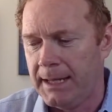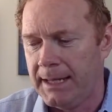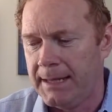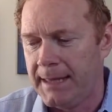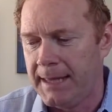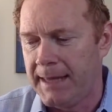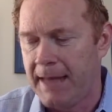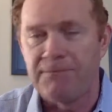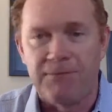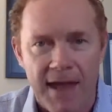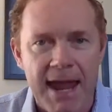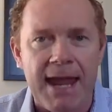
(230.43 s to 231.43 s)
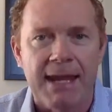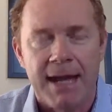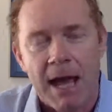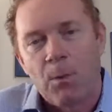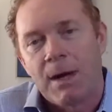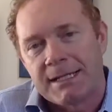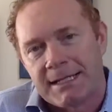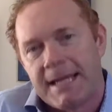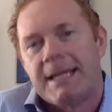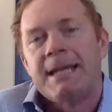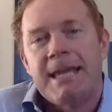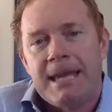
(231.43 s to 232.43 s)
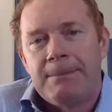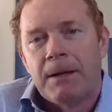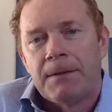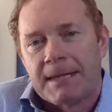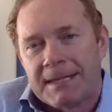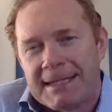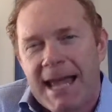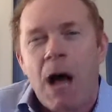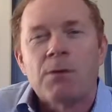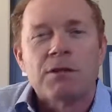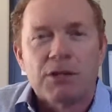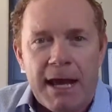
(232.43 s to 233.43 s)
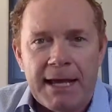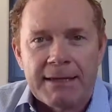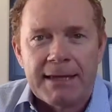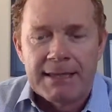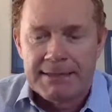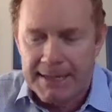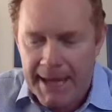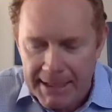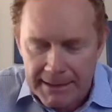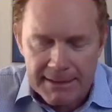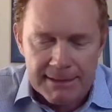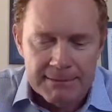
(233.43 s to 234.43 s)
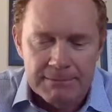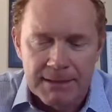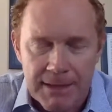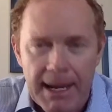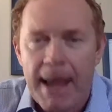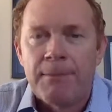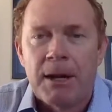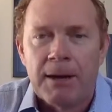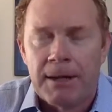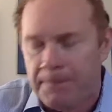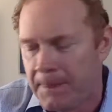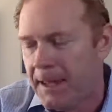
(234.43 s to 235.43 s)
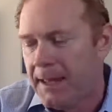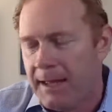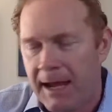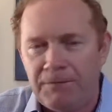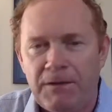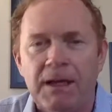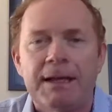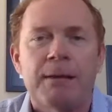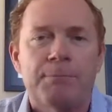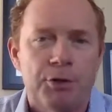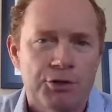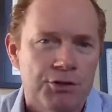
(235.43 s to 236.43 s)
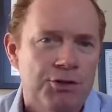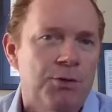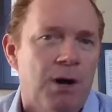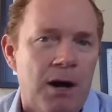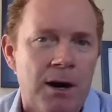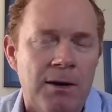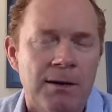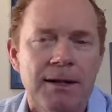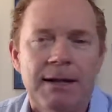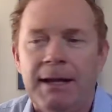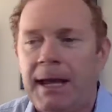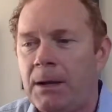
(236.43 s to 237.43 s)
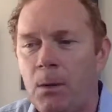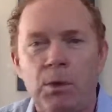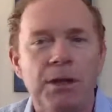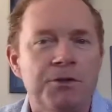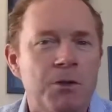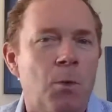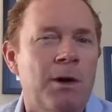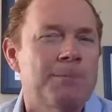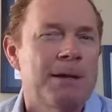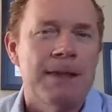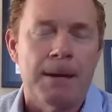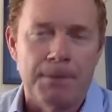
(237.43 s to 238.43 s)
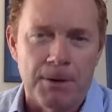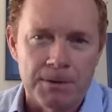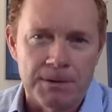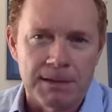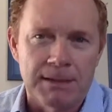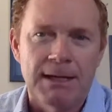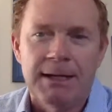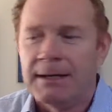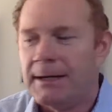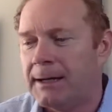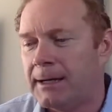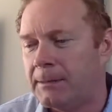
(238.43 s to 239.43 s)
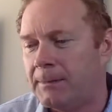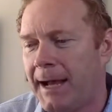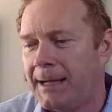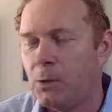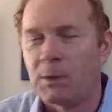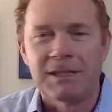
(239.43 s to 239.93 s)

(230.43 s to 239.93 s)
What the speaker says: in that vein, I want to send an email that sounds like that, saying, hey, listen, hey, Mary, I feel like I'm pushing too hard, and I really don't want to be that person. I don't